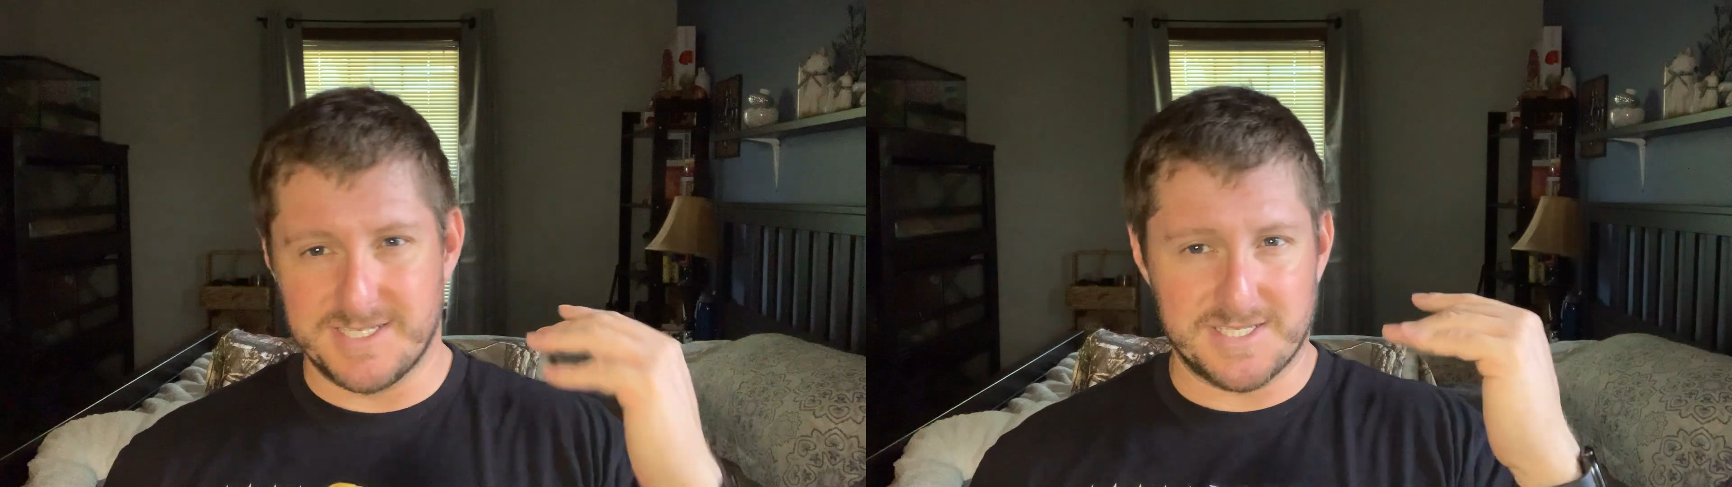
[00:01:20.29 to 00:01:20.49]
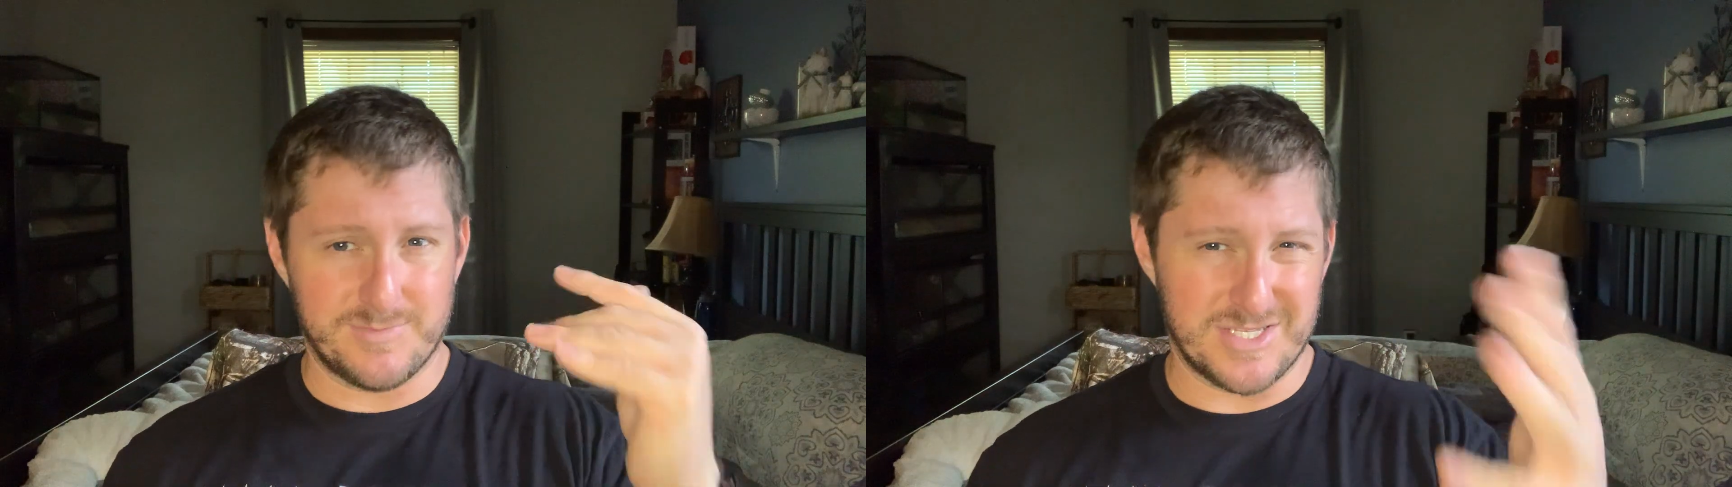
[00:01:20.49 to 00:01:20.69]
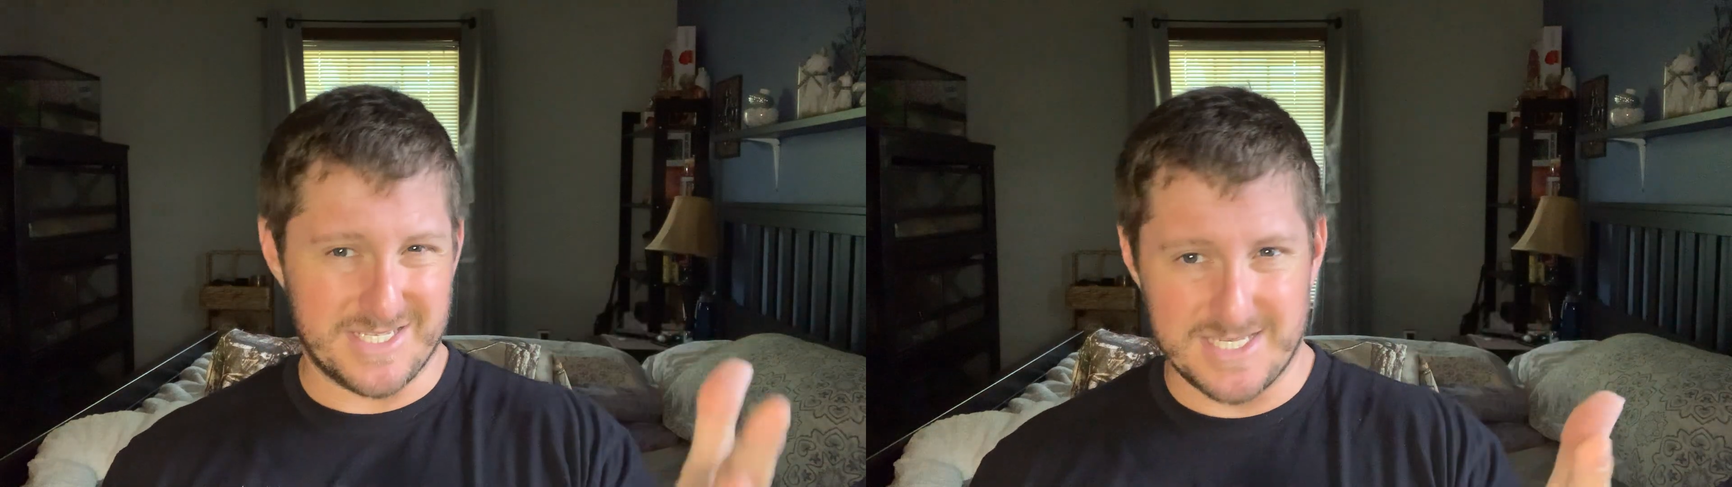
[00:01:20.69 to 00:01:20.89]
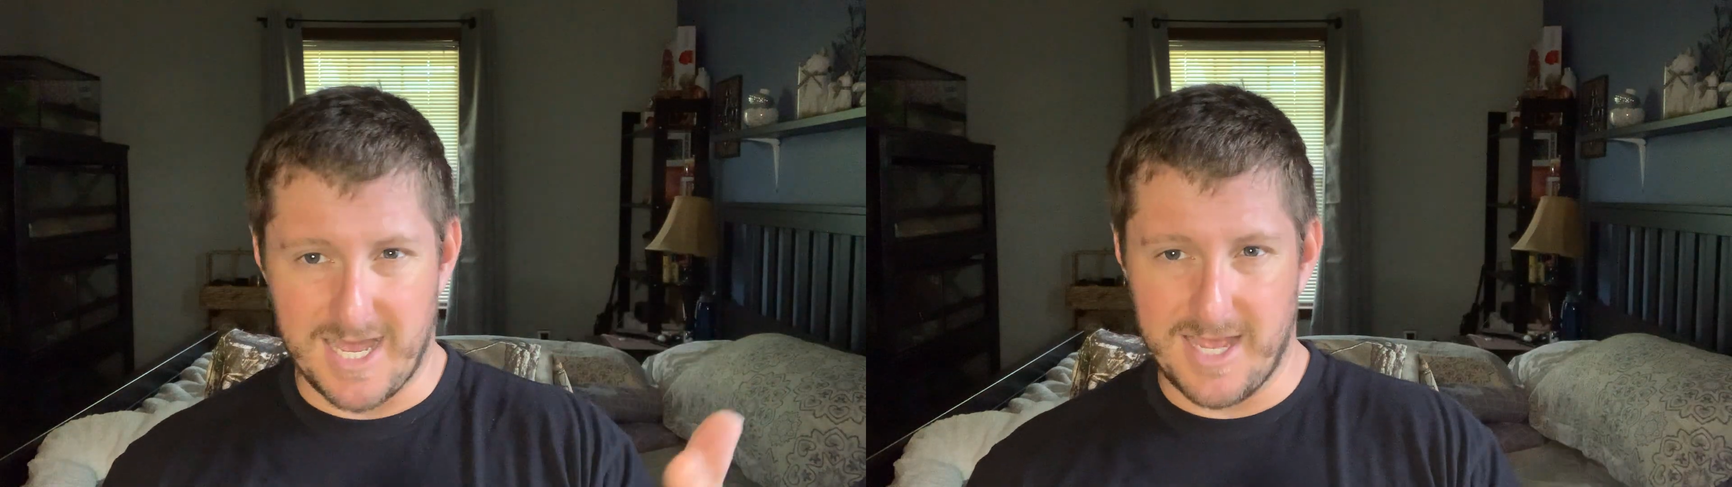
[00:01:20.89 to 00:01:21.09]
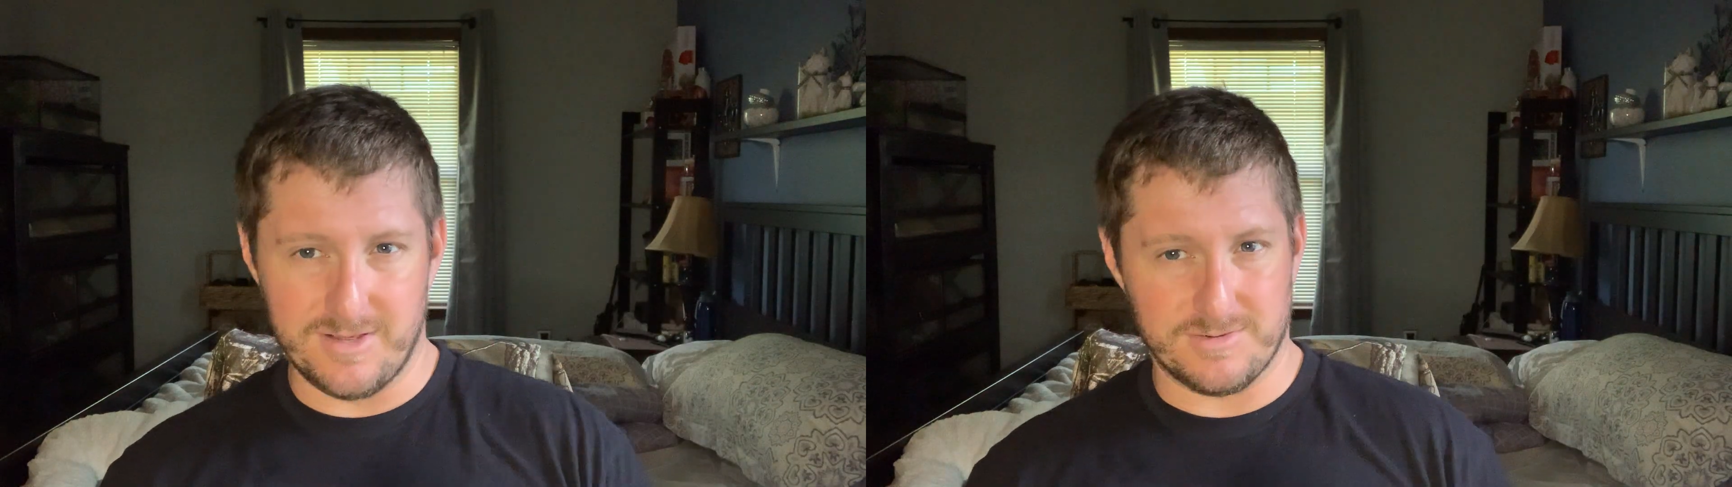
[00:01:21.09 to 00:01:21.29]
and some of the
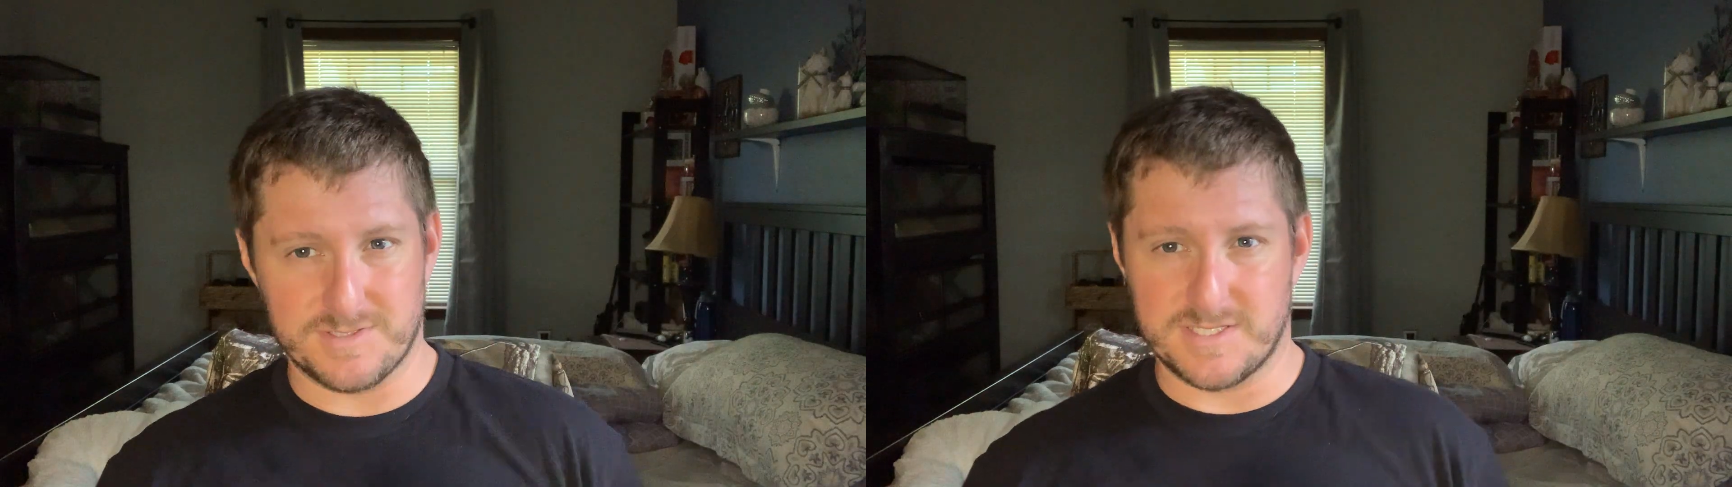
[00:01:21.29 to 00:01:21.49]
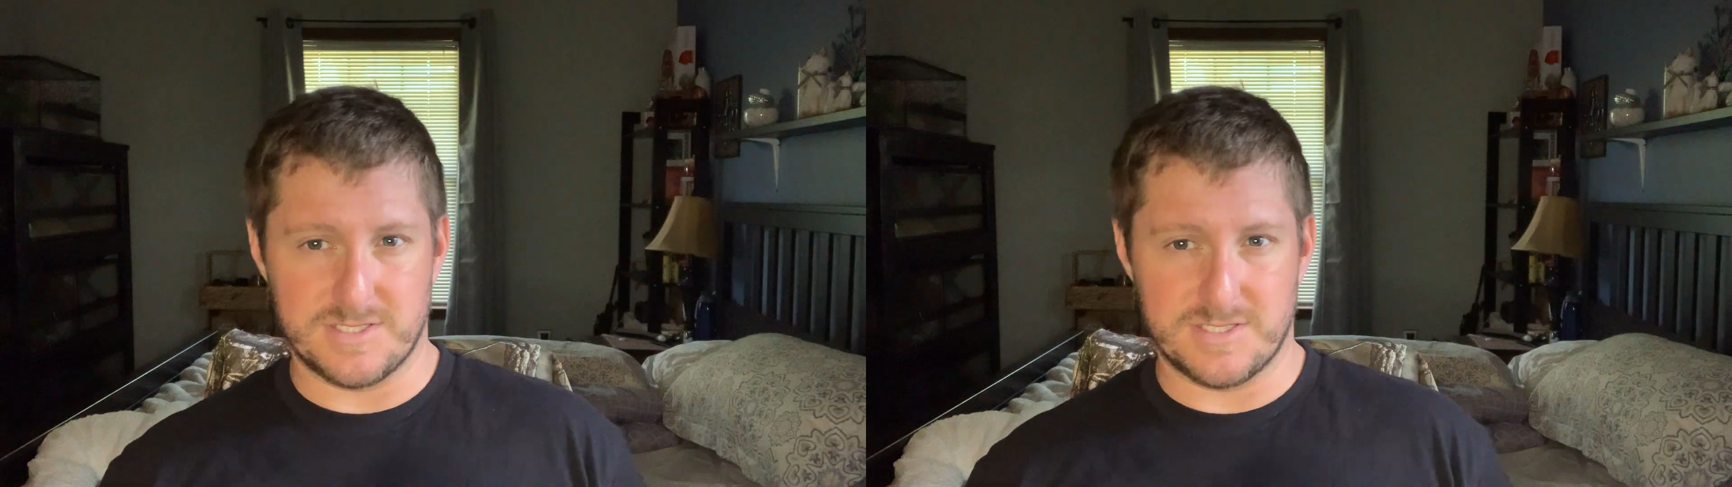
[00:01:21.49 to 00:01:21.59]
styles